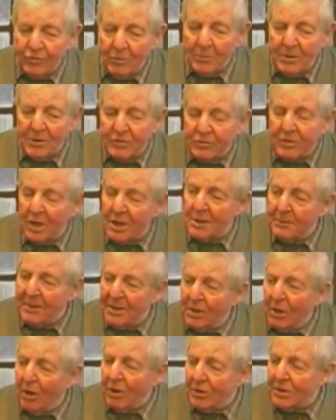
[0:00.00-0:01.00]
something that's got to
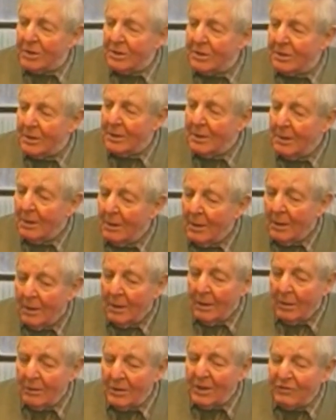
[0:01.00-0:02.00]
be done.
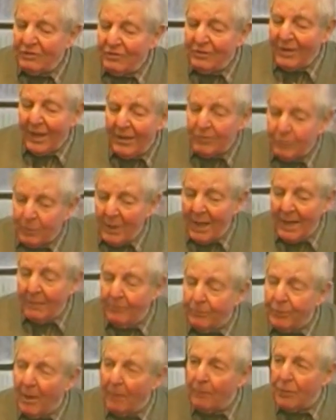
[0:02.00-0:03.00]
Unless it's
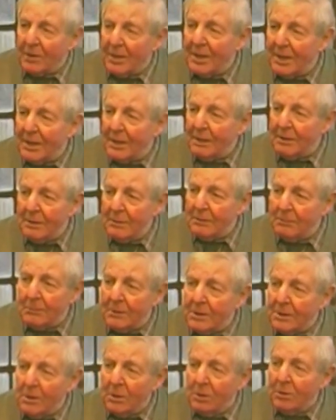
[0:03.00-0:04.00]
explained properly,
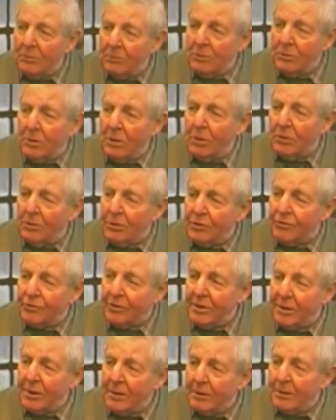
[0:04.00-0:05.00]
we don't know. You
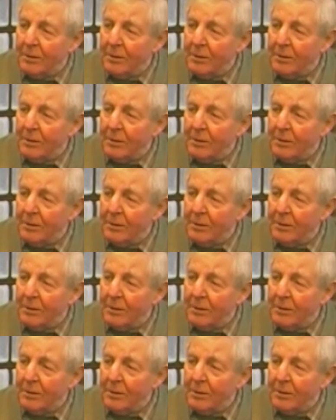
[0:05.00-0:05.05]
see.